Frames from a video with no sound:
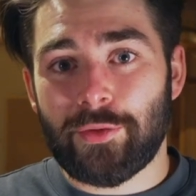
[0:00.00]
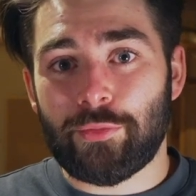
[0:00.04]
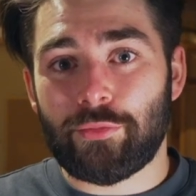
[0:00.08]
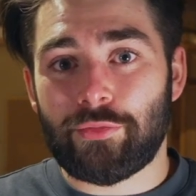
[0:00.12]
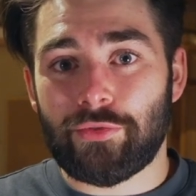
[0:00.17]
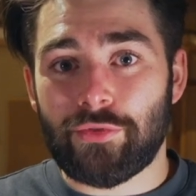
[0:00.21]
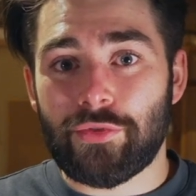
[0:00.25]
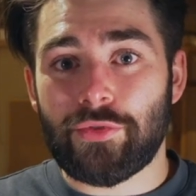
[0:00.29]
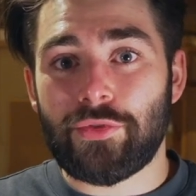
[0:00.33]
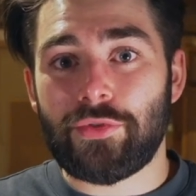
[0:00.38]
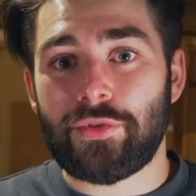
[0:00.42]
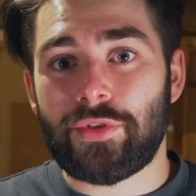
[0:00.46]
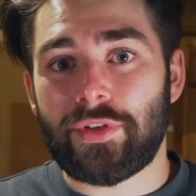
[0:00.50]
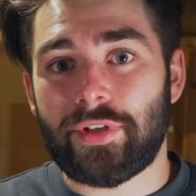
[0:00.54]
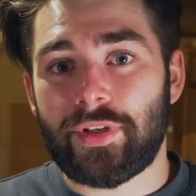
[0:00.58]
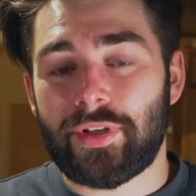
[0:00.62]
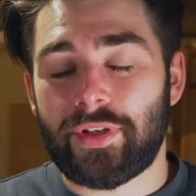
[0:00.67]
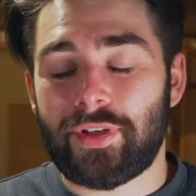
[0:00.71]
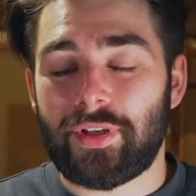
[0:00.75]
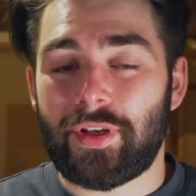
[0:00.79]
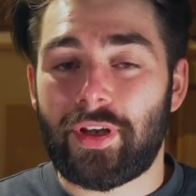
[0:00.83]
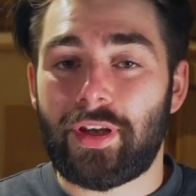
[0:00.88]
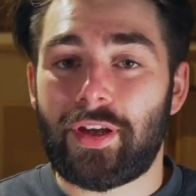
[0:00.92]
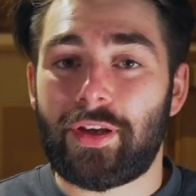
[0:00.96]
brewed
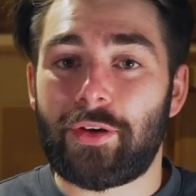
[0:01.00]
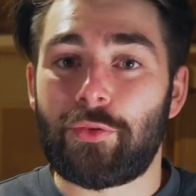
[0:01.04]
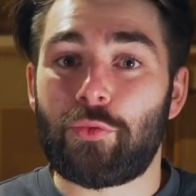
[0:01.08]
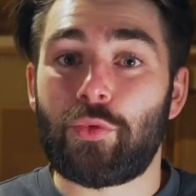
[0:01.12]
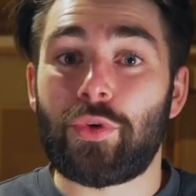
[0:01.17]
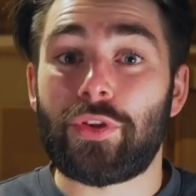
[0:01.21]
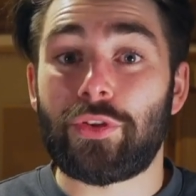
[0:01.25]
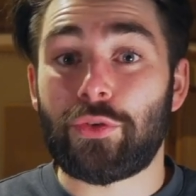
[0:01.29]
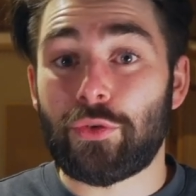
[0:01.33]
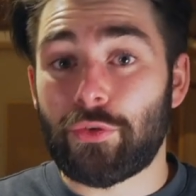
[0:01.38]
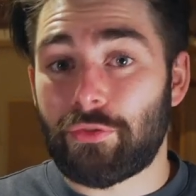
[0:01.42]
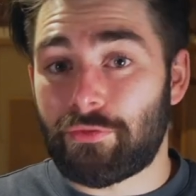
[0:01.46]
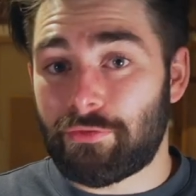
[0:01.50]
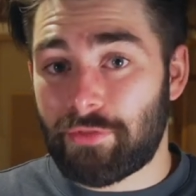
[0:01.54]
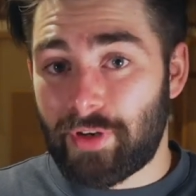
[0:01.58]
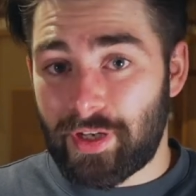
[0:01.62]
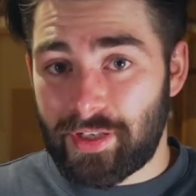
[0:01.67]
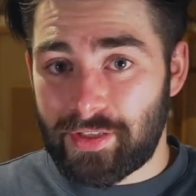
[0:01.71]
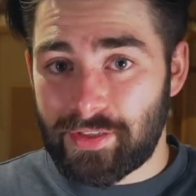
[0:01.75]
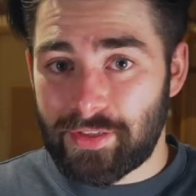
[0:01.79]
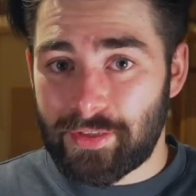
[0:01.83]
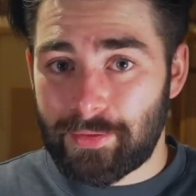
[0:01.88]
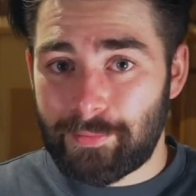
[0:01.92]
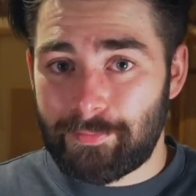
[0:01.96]
with good
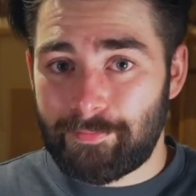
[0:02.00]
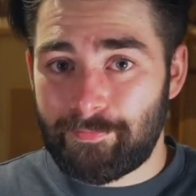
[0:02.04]
friends.